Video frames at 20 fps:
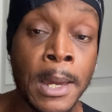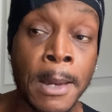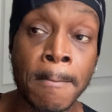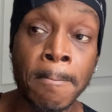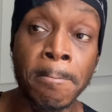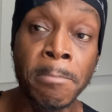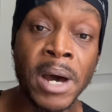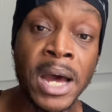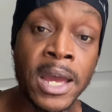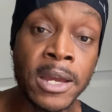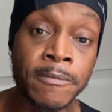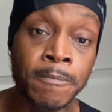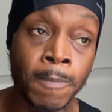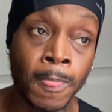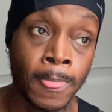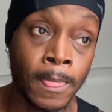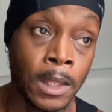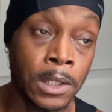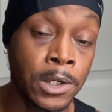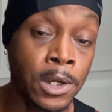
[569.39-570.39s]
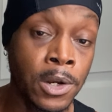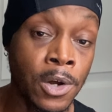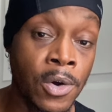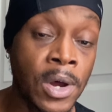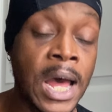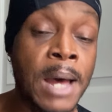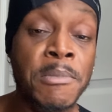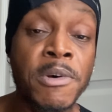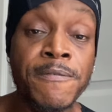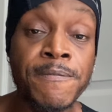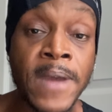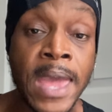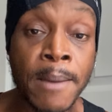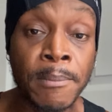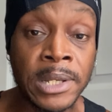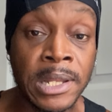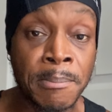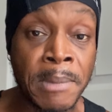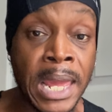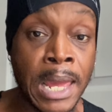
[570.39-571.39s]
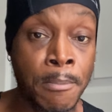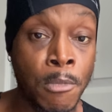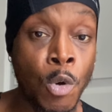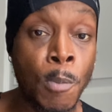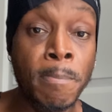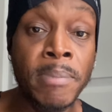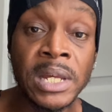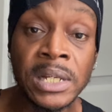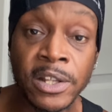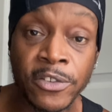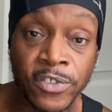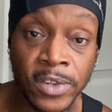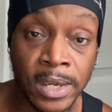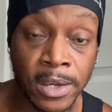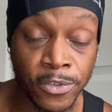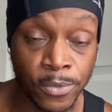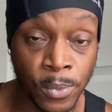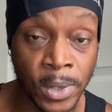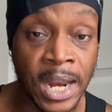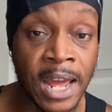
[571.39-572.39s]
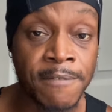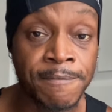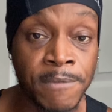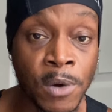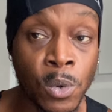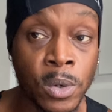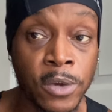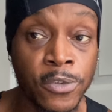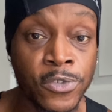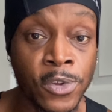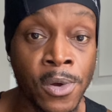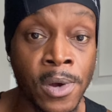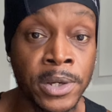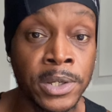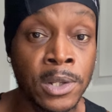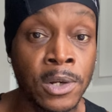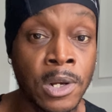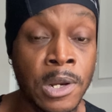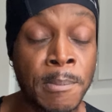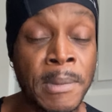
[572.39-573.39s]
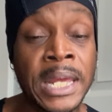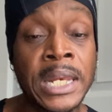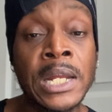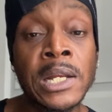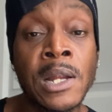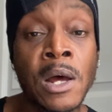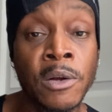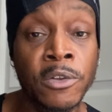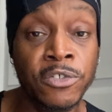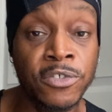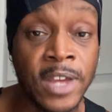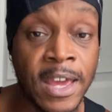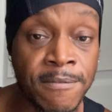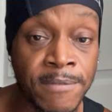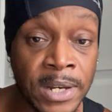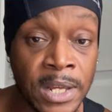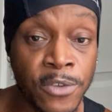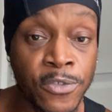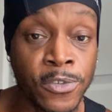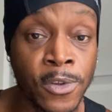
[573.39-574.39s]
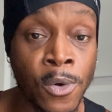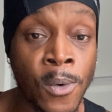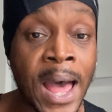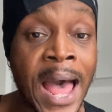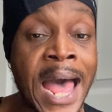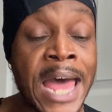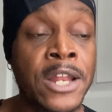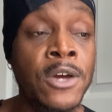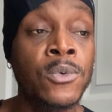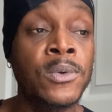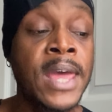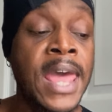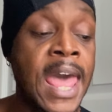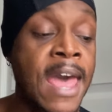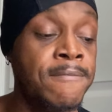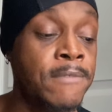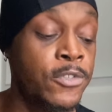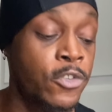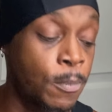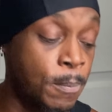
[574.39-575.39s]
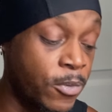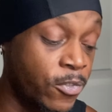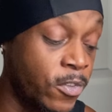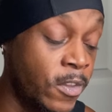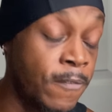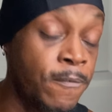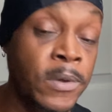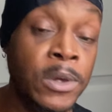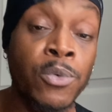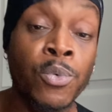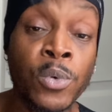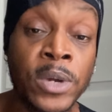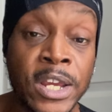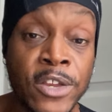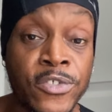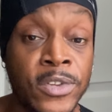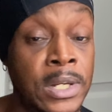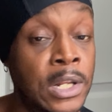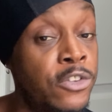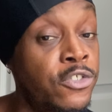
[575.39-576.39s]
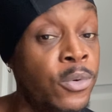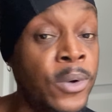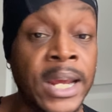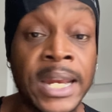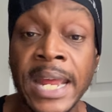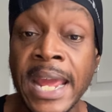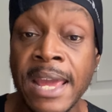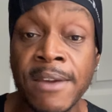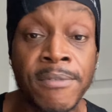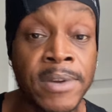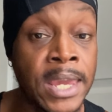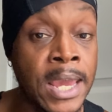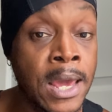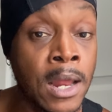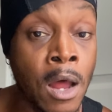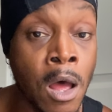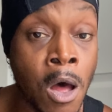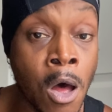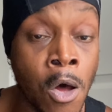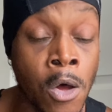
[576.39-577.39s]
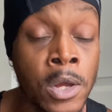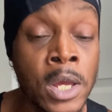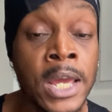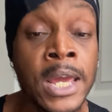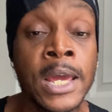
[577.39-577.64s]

But I'm a family man. Mobility is what I focus on, you know what I mean, and longevity. So I don't have a specific reason to train heavy at all.